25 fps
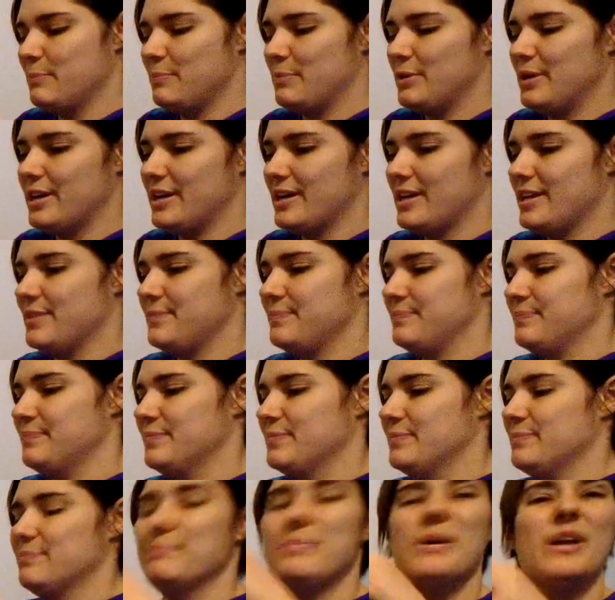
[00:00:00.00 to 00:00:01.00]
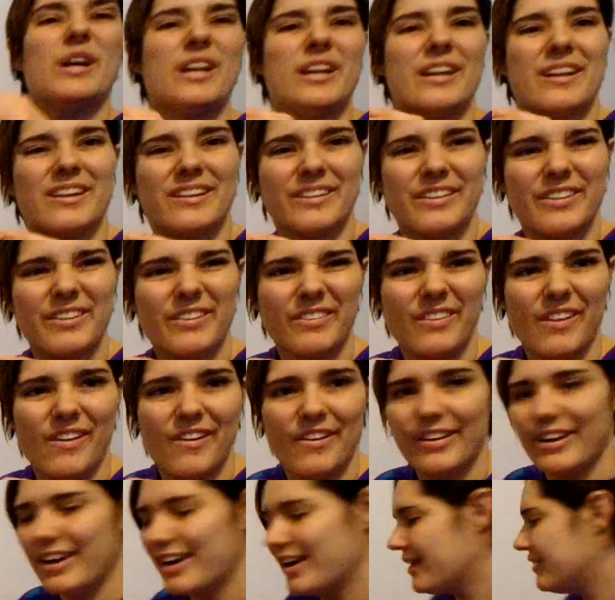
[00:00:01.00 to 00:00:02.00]
put it in a little
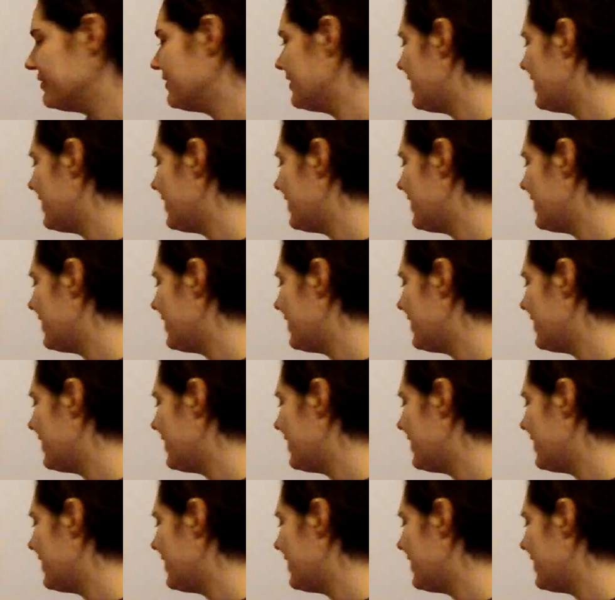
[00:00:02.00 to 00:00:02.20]
longer.